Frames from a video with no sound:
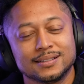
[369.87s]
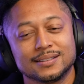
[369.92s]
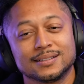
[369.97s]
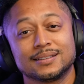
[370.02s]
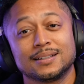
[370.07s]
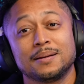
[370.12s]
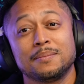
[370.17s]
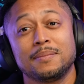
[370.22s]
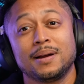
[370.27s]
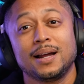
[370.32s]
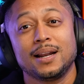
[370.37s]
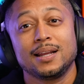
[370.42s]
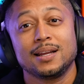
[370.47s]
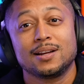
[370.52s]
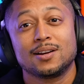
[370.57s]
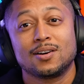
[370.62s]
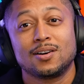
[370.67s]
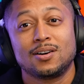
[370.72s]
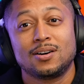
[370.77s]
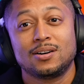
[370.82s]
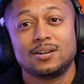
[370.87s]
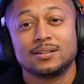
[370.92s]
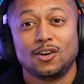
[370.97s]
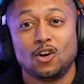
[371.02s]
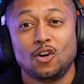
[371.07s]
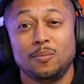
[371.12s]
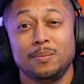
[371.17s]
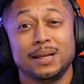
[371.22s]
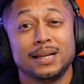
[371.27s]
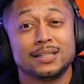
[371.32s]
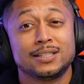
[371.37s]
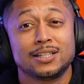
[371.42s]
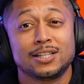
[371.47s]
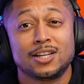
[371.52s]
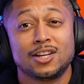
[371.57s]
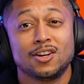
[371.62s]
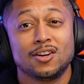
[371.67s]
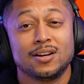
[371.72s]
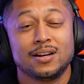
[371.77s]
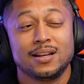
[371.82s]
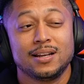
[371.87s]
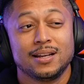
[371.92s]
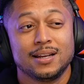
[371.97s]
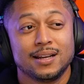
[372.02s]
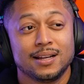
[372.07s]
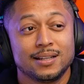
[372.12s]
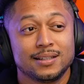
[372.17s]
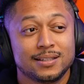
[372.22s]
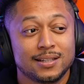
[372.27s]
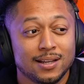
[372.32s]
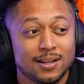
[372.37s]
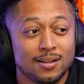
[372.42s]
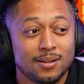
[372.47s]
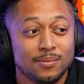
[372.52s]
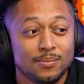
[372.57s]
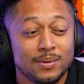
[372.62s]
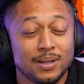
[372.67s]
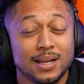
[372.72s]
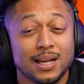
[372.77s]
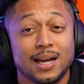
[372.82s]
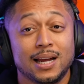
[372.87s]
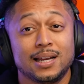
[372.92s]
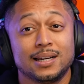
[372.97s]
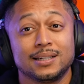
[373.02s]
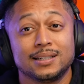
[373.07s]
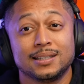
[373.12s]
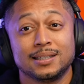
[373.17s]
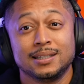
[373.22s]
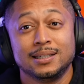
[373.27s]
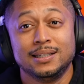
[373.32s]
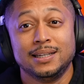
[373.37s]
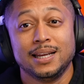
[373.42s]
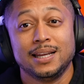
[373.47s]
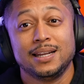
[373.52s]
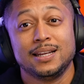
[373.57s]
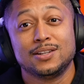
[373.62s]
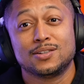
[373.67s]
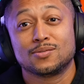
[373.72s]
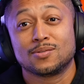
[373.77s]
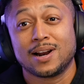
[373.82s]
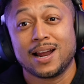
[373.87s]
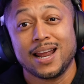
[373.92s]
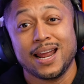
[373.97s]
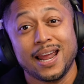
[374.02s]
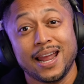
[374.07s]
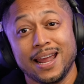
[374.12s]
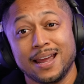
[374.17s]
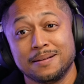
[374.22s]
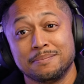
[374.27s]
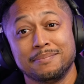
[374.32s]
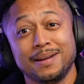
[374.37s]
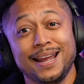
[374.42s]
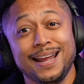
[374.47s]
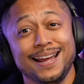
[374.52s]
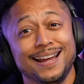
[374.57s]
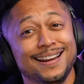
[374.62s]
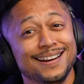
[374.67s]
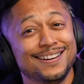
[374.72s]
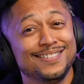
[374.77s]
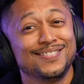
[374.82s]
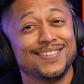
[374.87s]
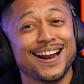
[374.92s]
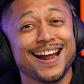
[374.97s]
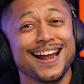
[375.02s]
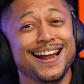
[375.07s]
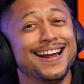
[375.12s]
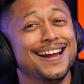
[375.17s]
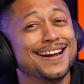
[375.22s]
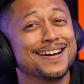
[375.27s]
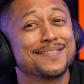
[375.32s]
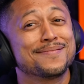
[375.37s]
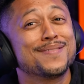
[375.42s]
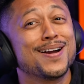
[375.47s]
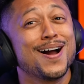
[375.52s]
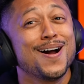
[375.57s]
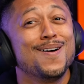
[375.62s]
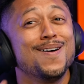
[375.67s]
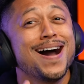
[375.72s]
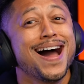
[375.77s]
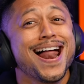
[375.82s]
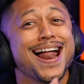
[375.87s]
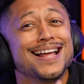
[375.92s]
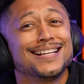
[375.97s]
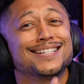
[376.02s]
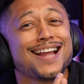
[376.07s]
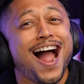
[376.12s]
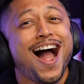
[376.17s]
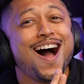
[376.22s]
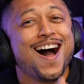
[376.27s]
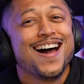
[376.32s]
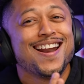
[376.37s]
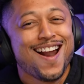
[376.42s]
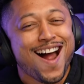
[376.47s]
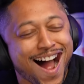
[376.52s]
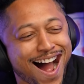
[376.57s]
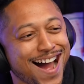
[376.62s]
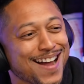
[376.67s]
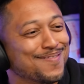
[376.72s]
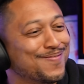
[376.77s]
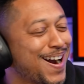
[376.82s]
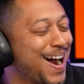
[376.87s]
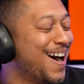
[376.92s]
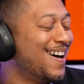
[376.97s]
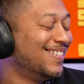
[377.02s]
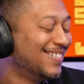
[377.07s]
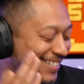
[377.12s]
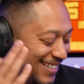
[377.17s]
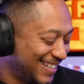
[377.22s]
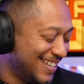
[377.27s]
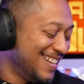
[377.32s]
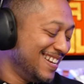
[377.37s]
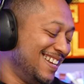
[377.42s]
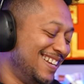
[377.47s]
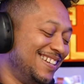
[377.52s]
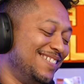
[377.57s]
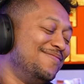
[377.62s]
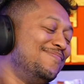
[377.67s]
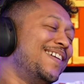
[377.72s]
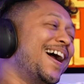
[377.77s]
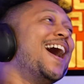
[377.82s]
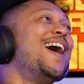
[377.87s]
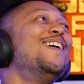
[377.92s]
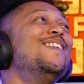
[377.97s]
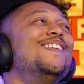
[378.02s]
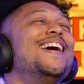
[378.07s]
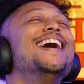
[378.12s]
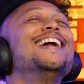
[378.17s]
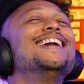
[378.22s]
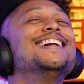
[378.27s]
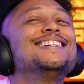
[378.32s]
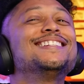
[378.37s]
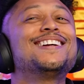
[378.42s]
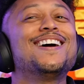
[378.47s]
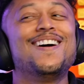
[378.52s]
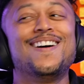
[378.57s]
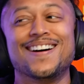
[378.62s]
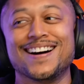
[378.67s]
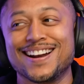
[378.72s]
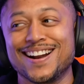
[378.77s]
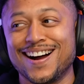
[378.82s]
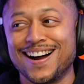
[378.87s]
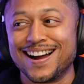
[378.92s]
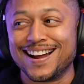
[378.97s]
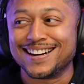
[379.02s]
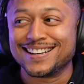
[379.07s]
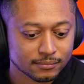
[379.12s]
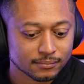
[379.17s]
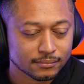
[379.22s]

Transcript: Somebody call Homeland Security and tell them they got Diddy's right-hand man right here, bro. What is going on, bro? Bro, what is going on?